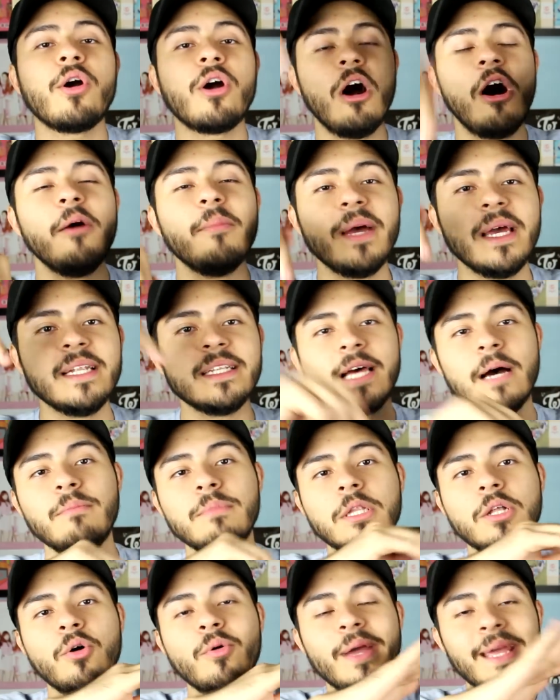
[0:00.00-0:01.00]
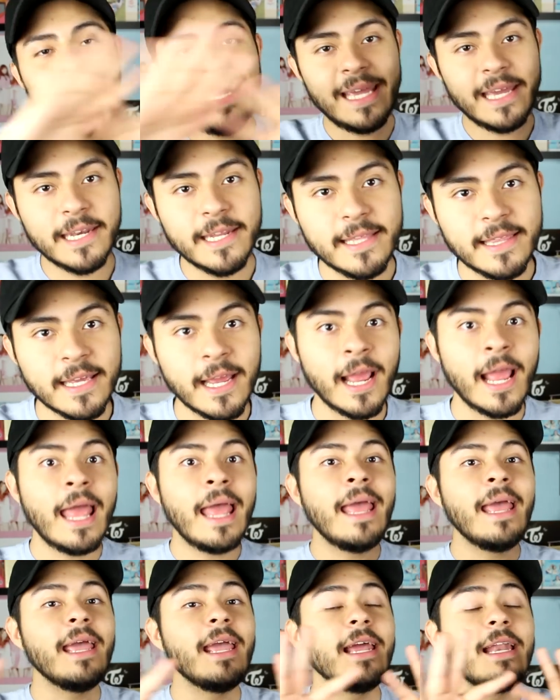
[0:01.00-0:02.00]
comment down below
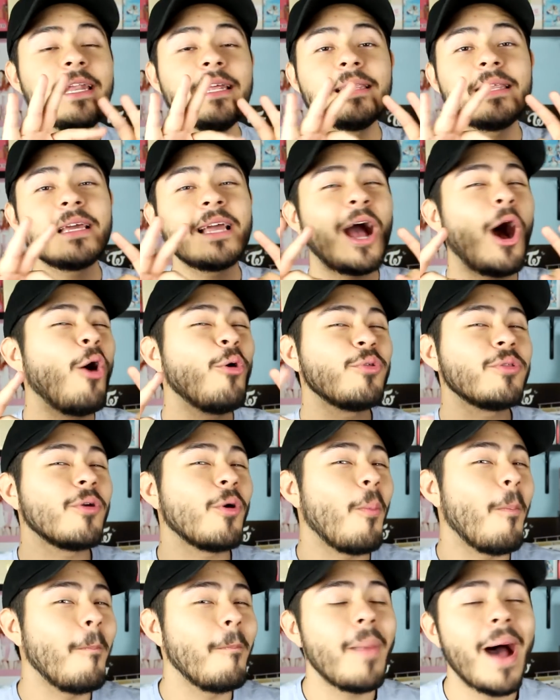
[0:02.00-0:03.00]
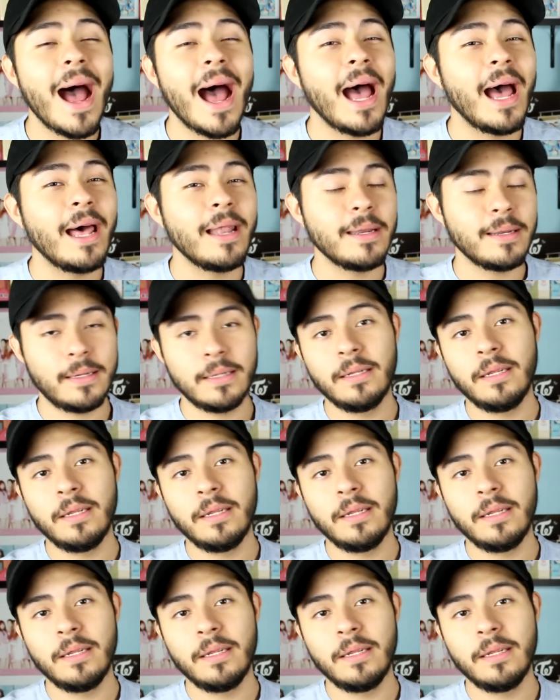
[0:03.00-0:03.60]
anything on your mind.